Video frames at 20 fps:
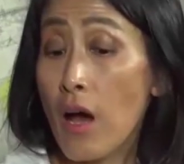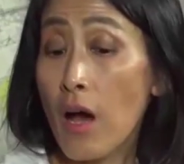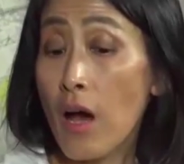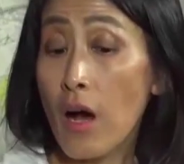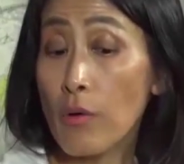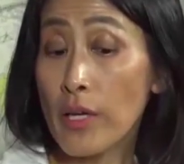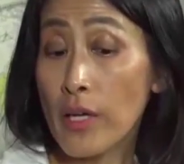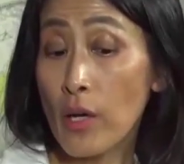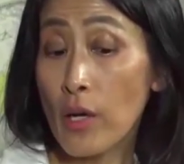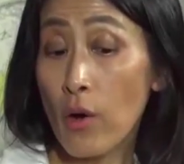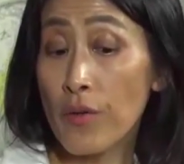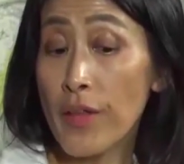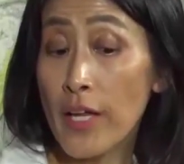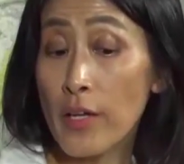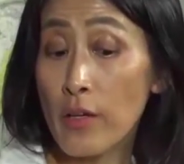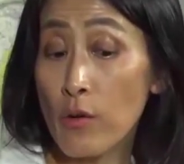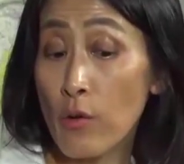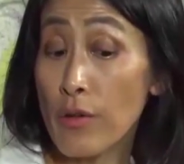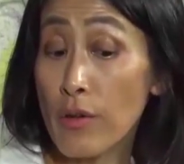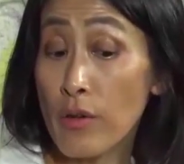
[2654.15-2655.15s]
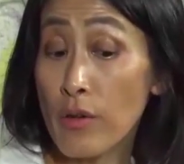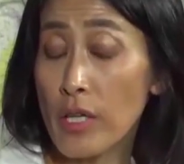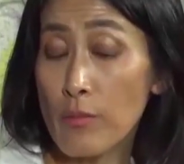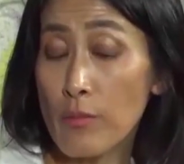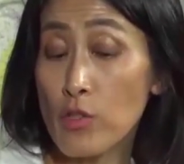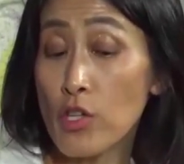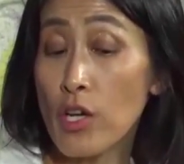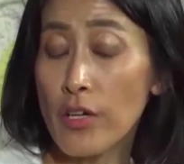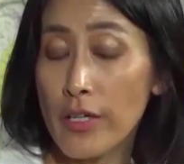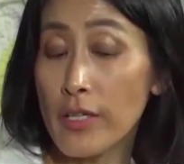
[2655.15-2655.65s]
Uh, we know that North Korea,
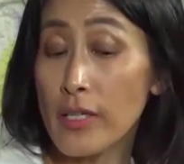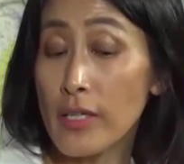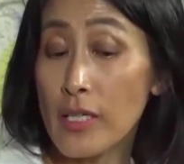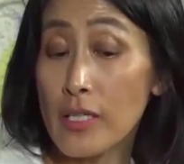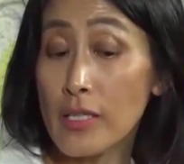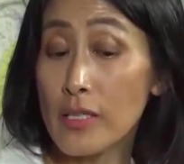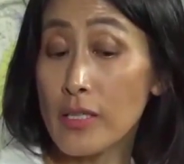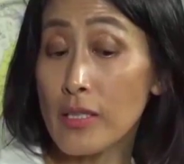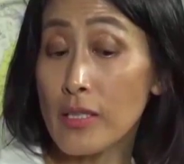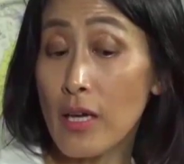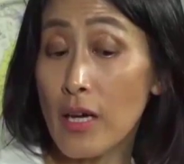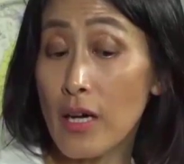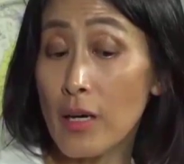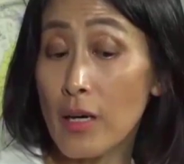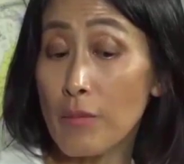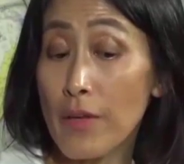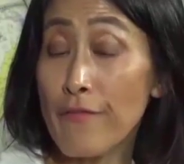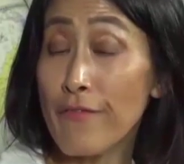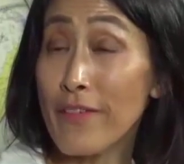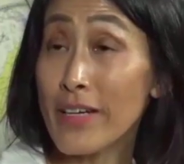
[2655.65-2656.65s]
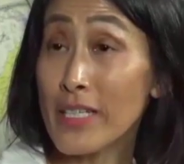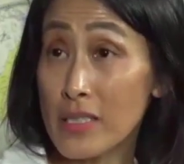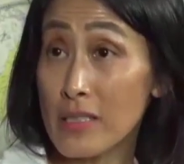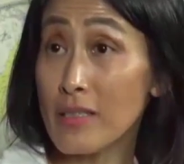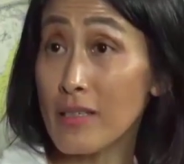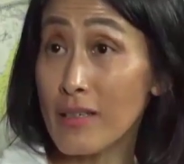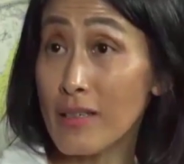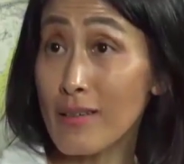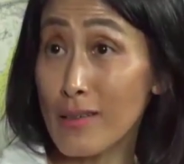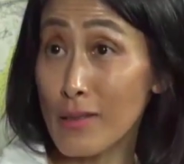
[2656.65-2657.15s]
Kim Jong Un is um,
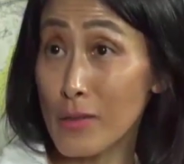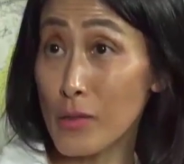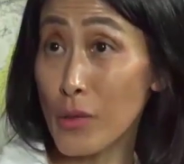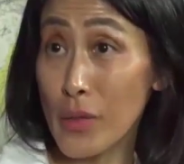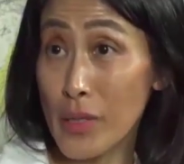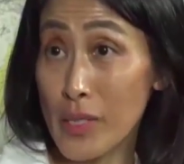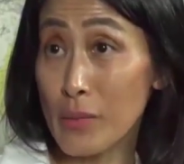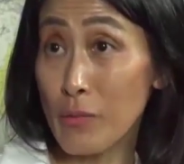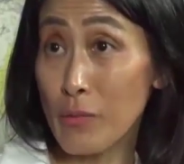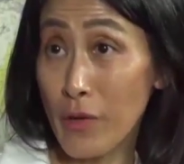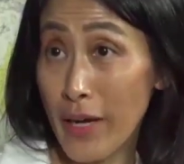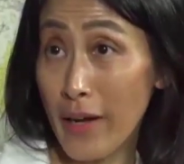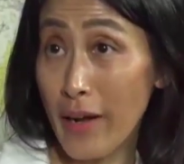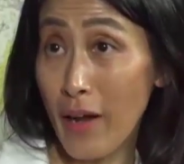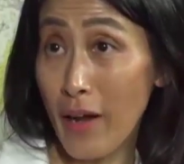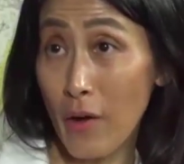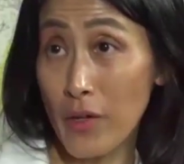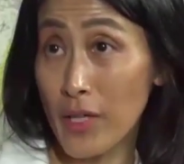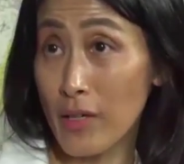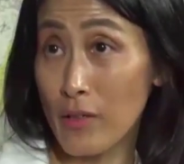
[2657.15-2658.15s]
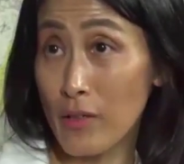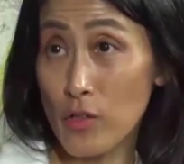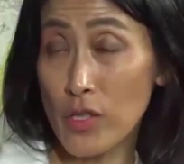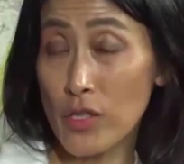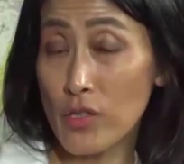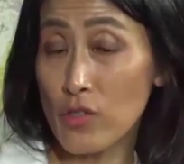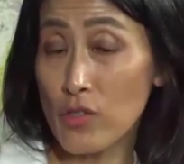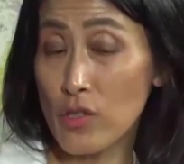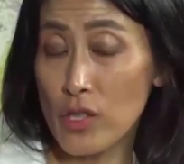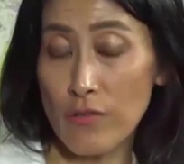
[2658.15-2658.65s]
investing in tourism right now. You know,
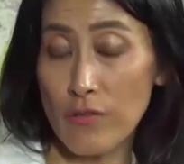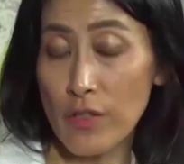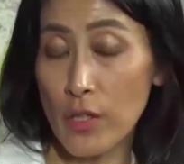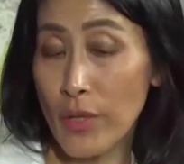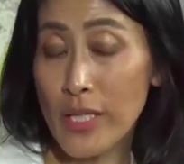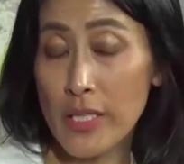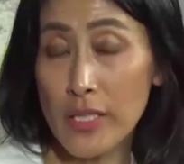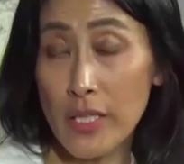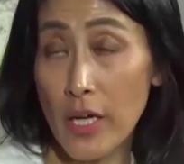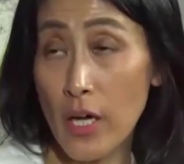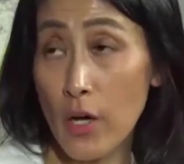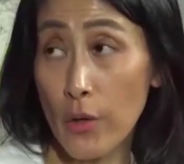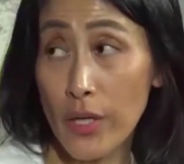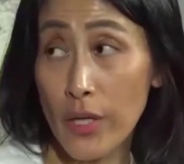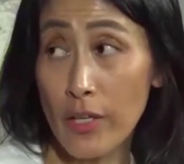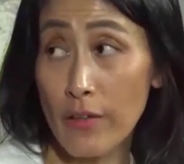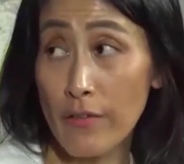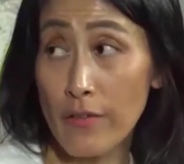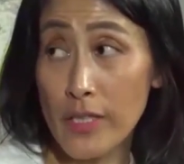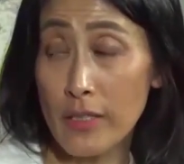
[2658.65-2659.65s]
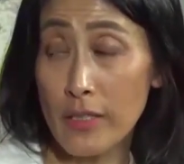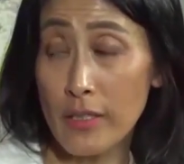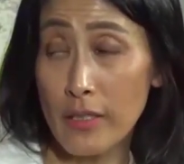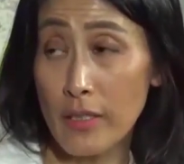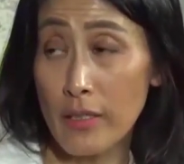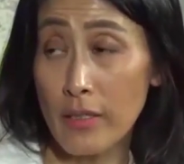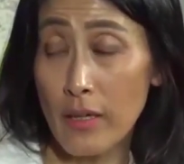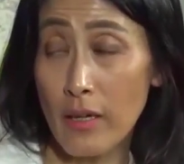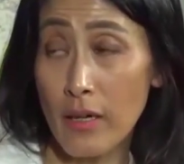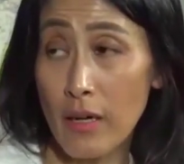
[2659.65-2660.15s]
just just a few weeks ago, he
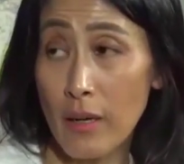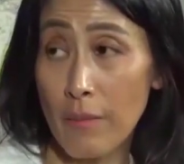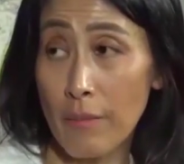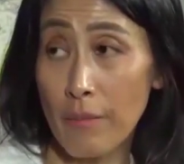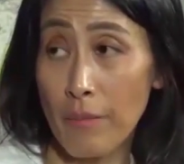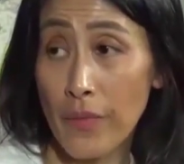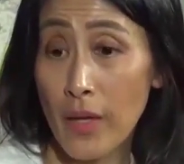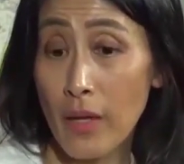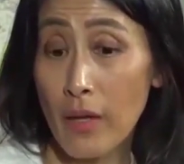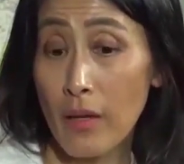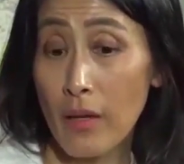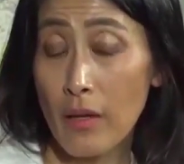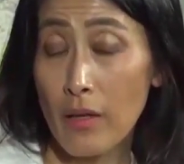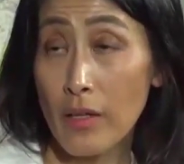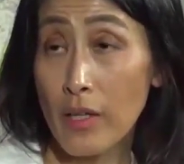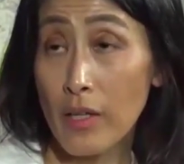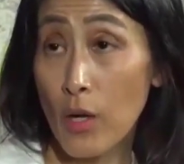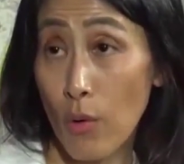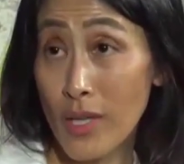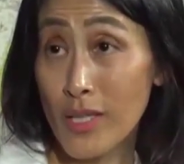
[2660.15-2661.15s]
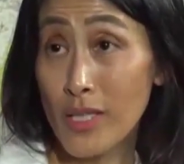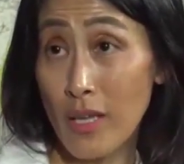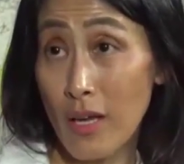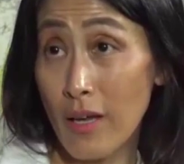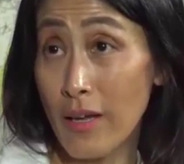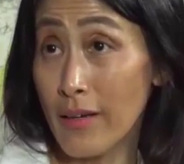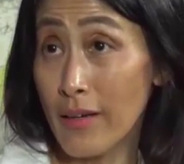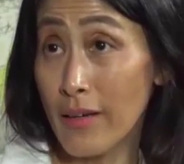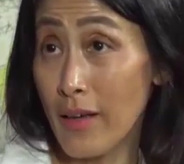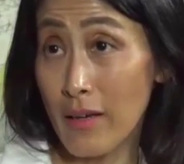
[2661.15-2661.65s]
visited, um, you know,
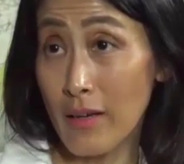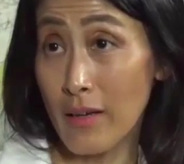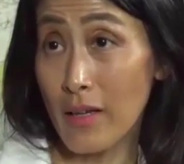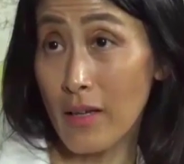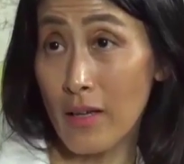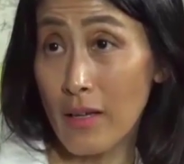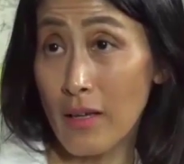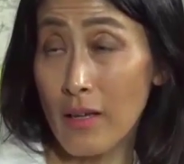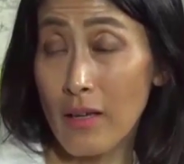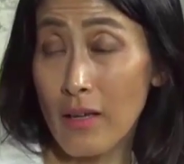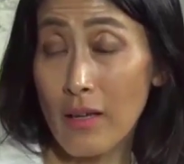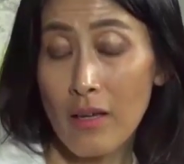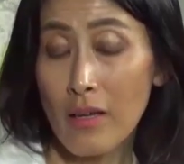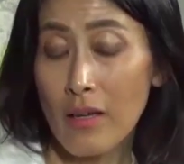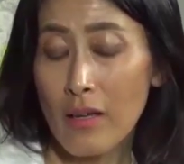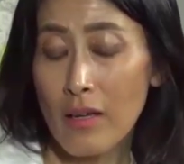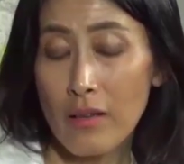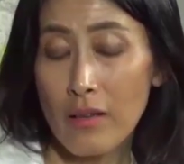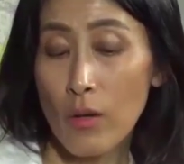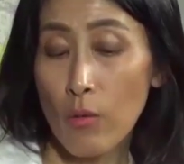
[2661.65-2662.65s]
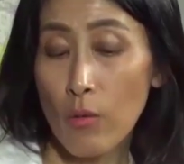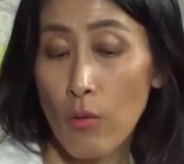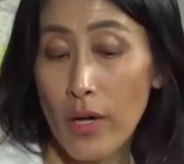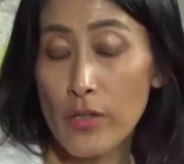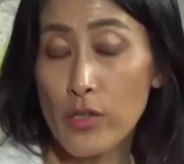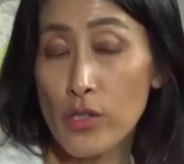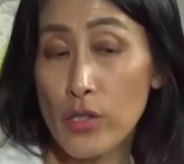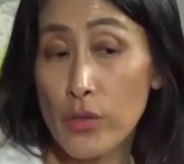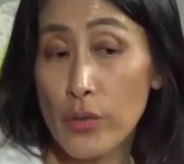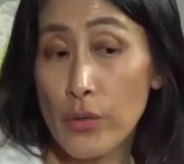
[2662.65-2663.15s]
Wonsan, and he they
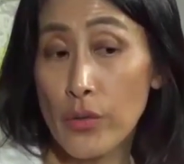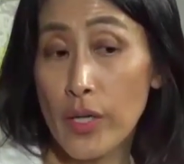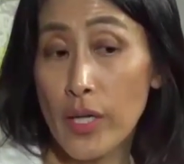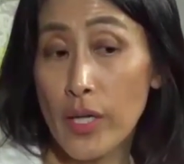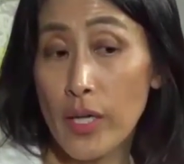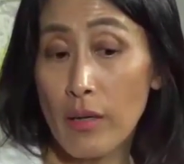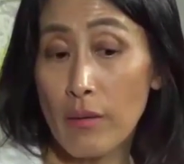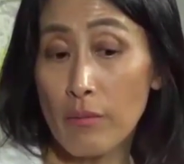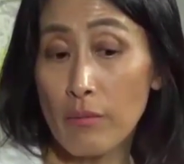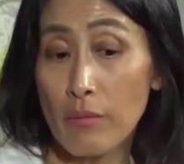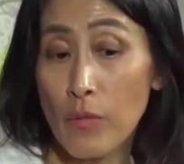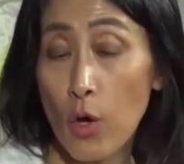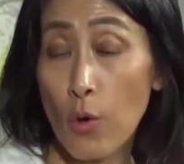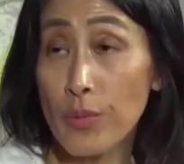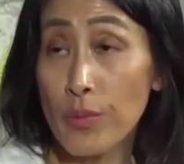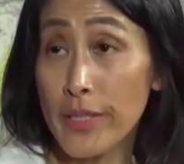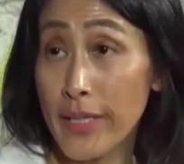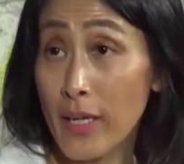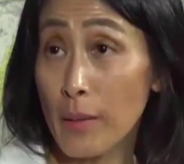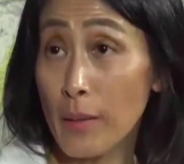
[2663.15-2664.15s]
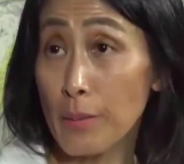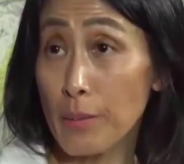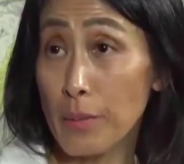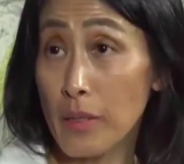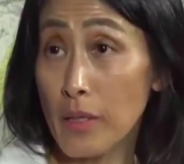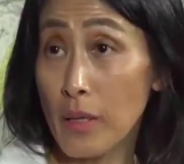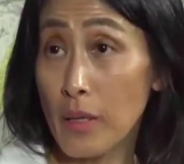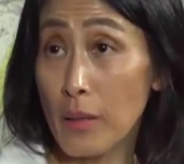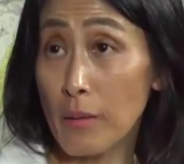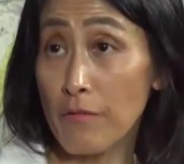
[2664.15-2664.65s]
want to um, open it up
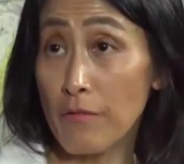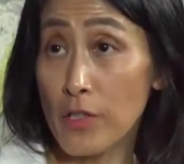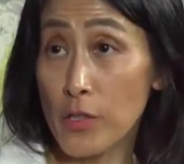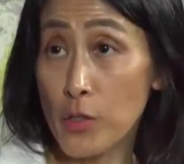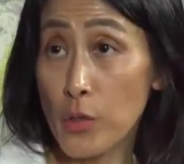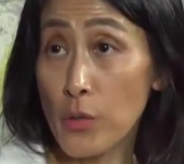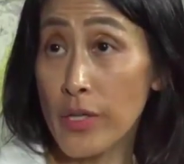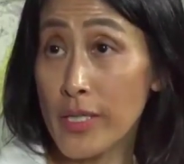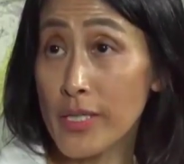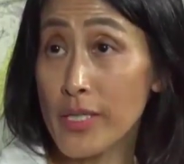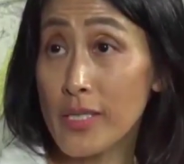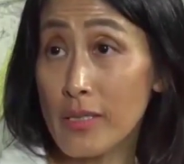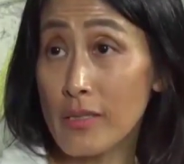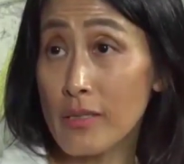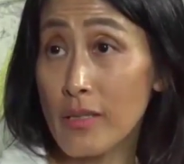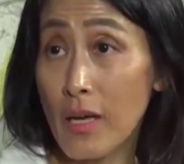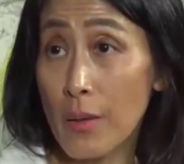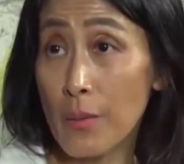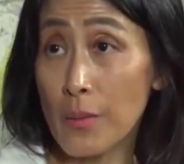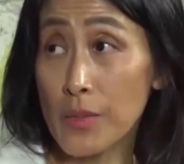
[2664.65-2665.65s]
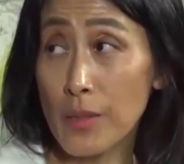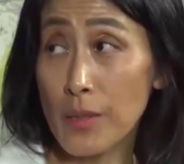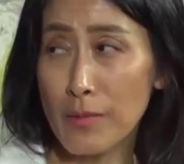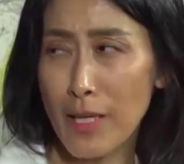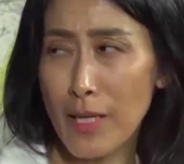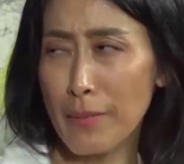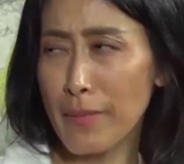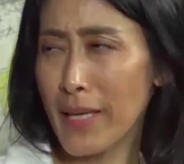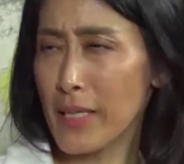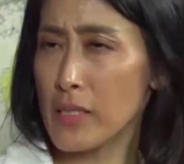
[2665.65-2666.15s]
uh, for tourists um,
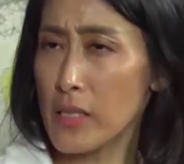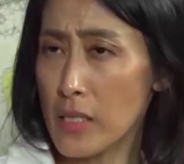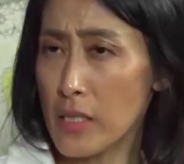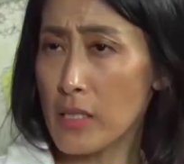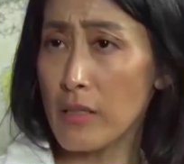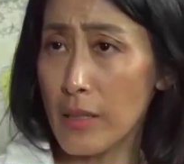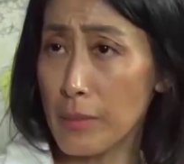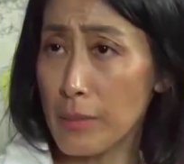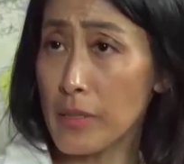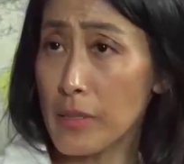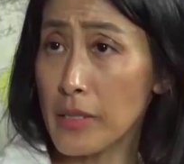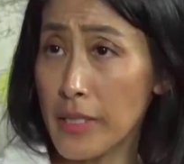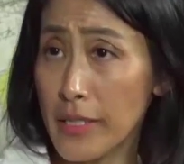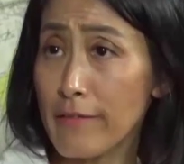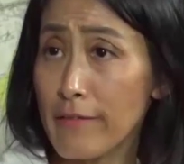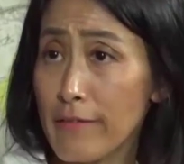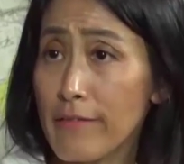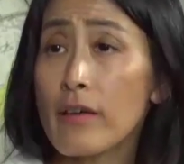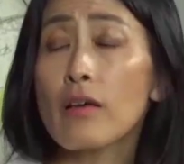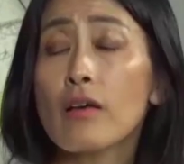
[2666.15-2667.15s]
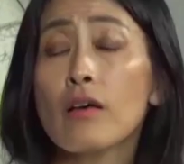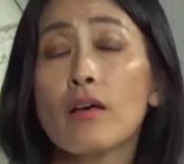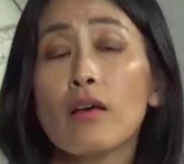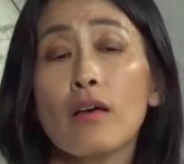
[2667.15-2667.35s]
sometime next year, I believe.